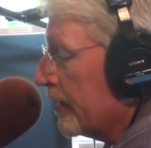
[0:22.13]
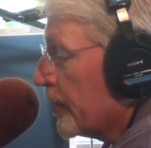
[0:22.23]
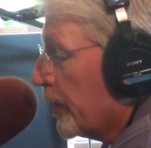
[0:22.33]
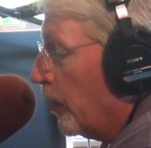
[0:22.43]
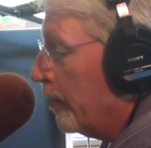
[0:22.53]
to
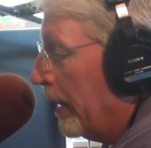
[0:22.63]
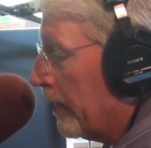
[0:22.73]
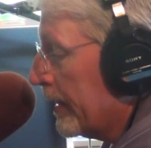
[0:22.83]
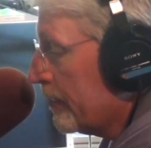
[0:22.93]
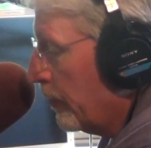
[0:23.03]
go
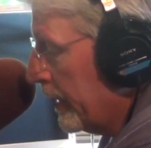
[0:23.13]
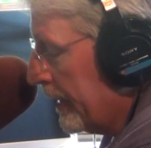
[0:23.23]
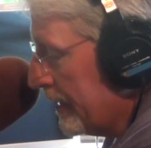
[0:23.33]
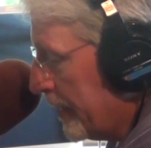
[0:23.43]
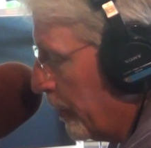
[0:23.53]
about it when it
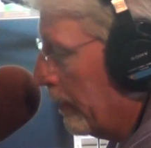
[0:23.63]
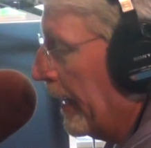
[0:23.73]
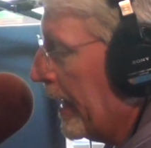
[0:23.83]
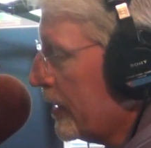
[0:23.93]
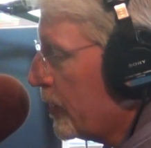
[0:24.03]
is a
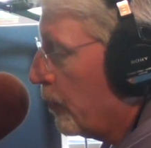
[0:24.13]
last